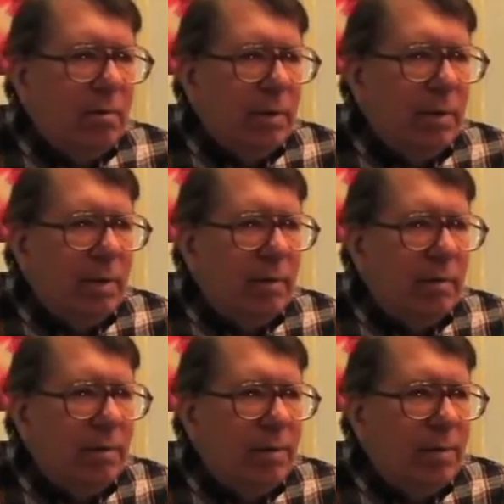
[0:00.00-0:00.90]
but then
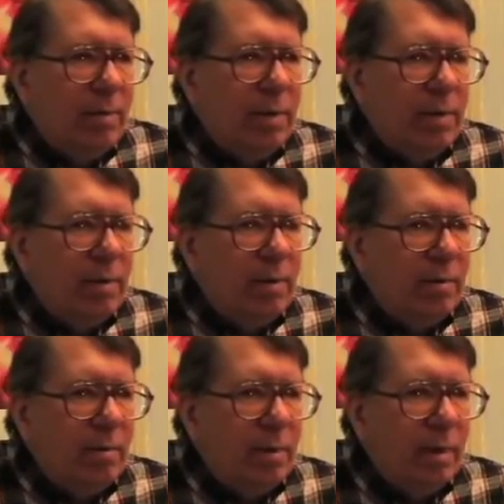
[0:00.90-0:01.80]
for some reason
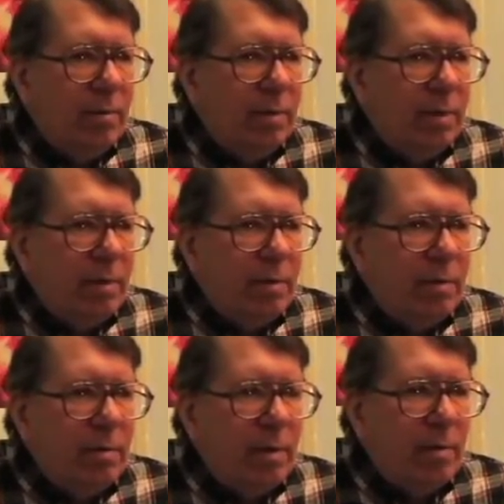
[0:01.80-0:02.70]
the collaboration
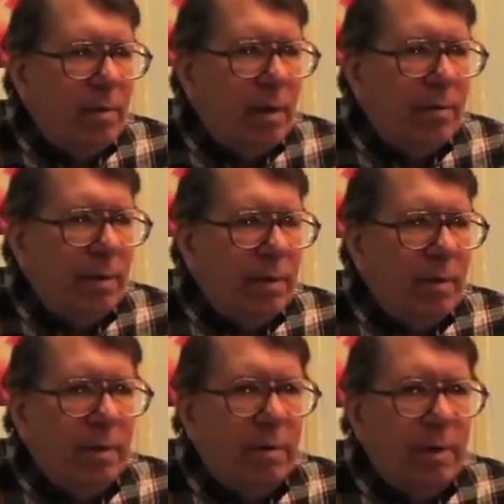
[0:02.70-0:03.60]
just dropped off. They
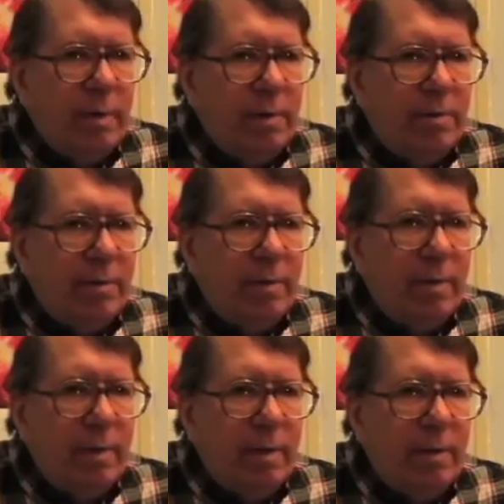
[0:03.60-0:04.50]
couldn't get crickets for a
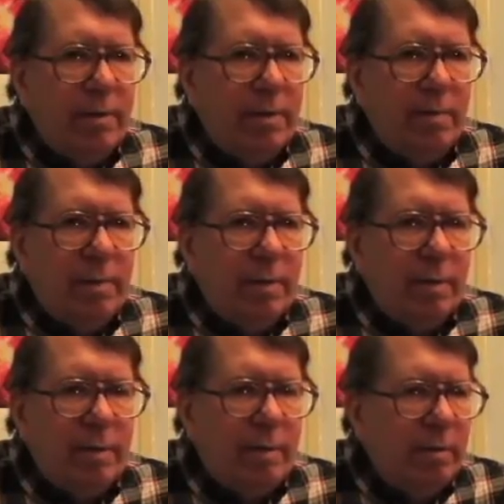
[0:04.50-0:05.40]
while or
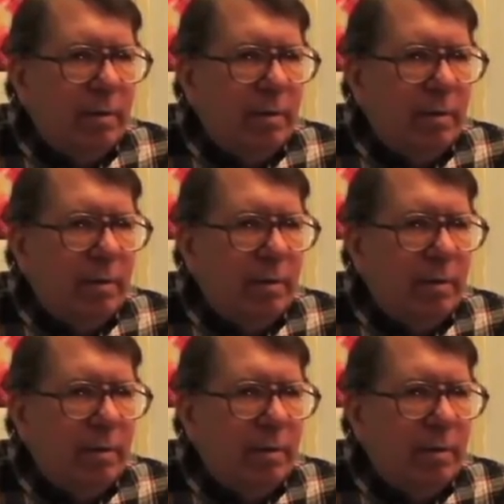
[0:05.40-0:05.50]
something.